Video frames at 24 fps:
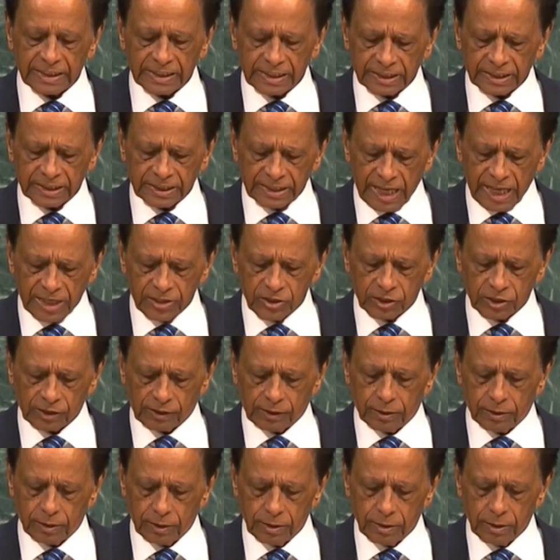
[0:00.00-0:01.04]
"It is
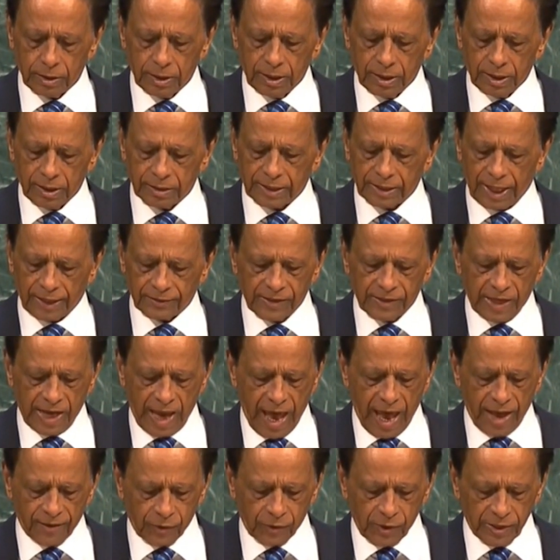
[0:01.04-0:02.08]
essential
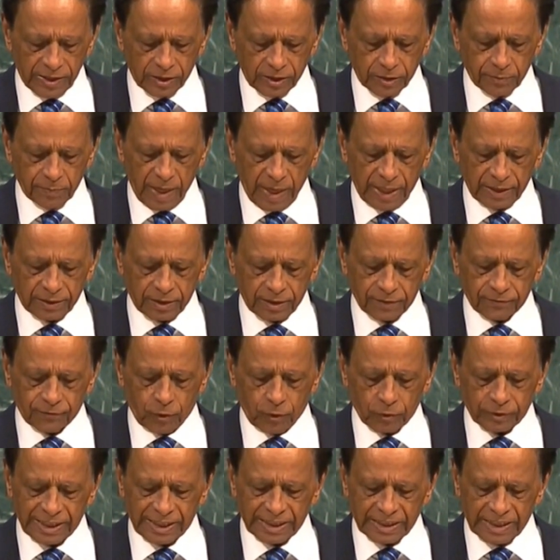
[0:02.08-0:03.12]
that the
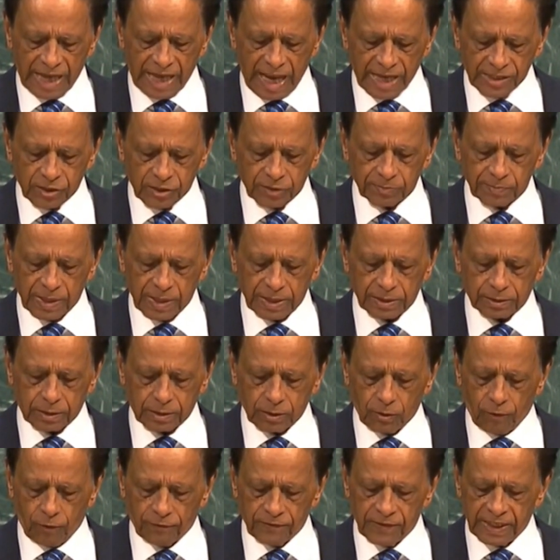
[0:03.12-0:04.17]
arrangement for
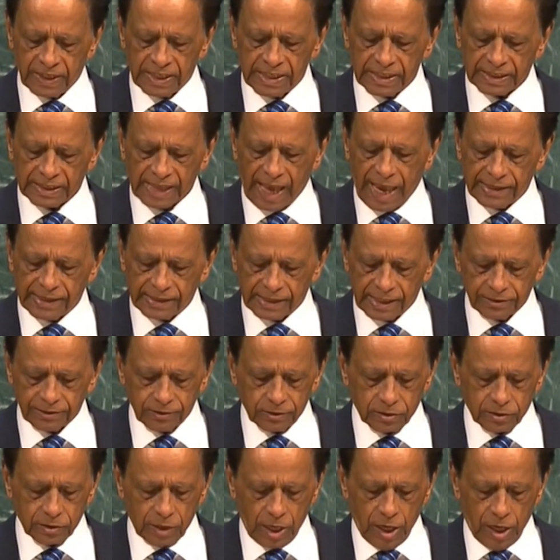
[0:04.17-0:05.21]
detachment of these
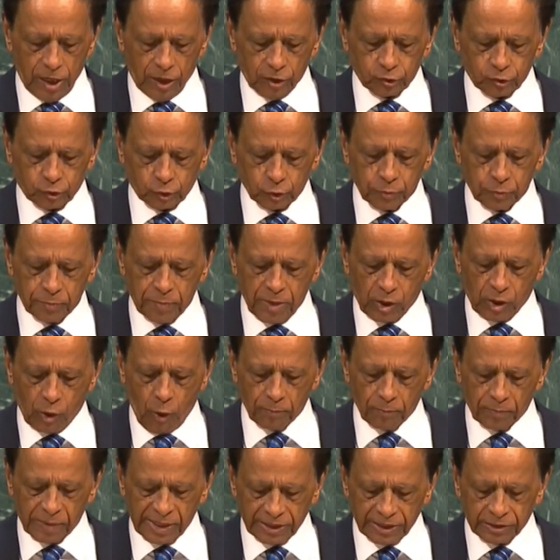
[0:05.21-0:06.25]
islands
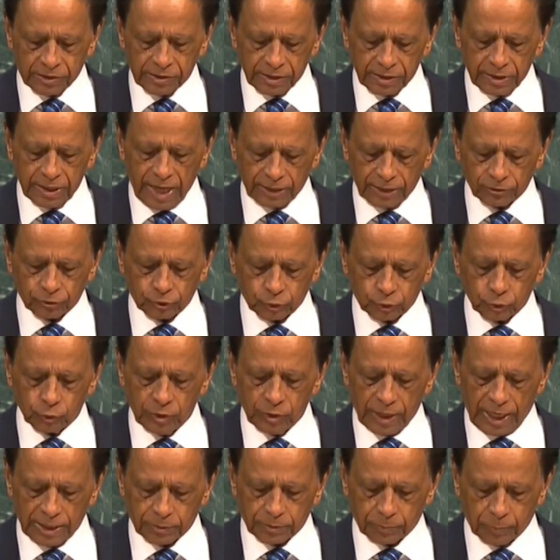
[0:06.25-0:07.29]
should be completed as
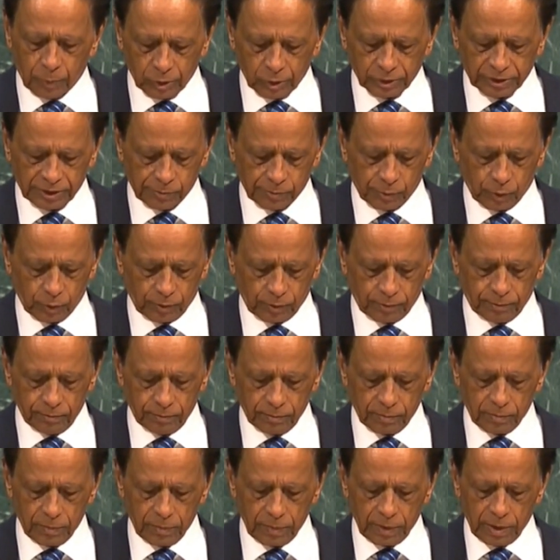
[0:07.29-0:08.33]
soon as
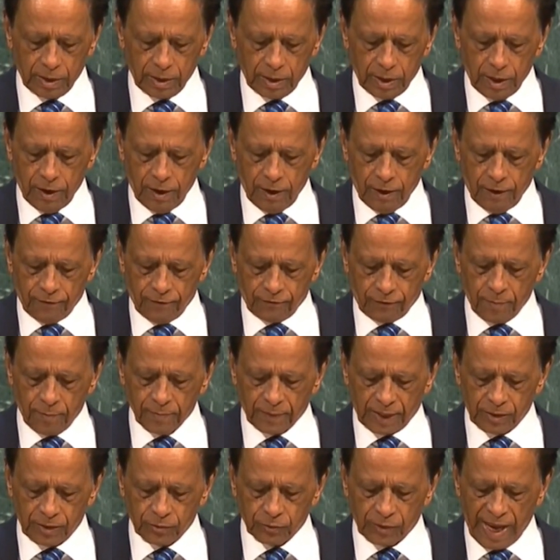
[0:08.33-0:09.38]
possible.
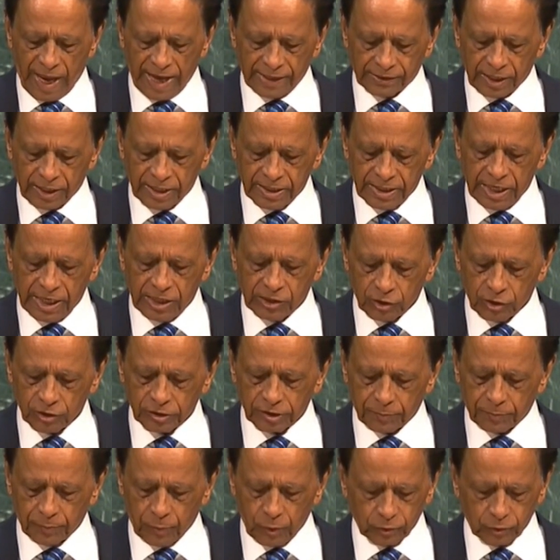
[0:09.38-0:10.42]
From the United
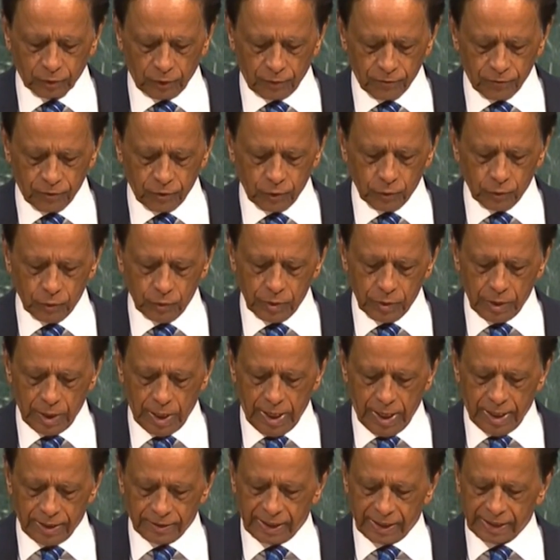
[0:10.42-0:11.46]
Nations point of
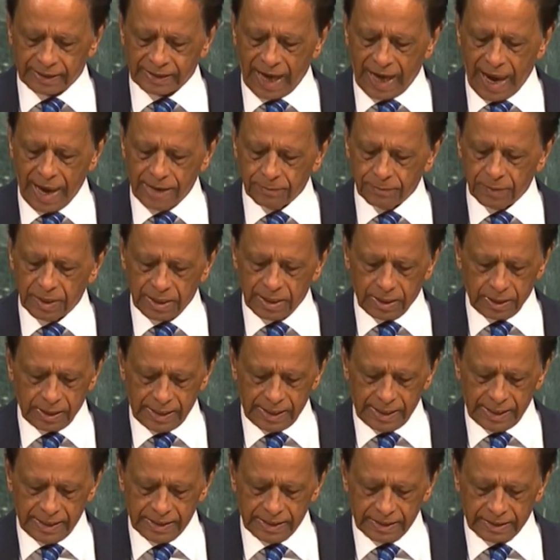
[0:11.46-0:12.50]
view, the
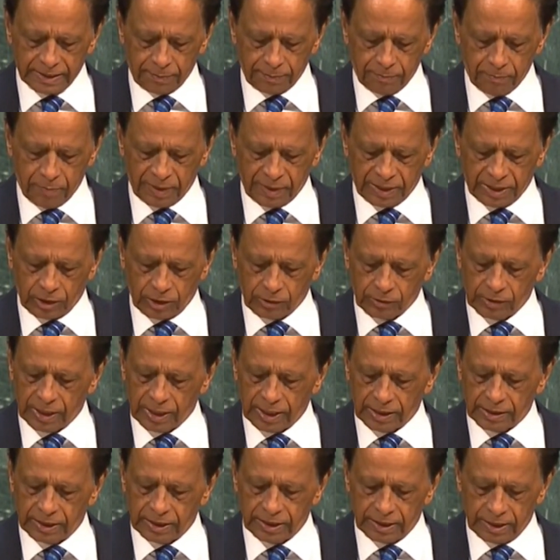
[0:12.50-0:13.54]
timing is
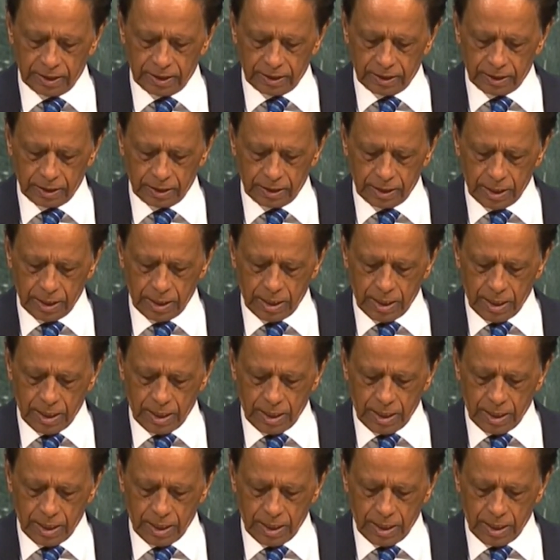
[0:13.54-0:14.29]
particularly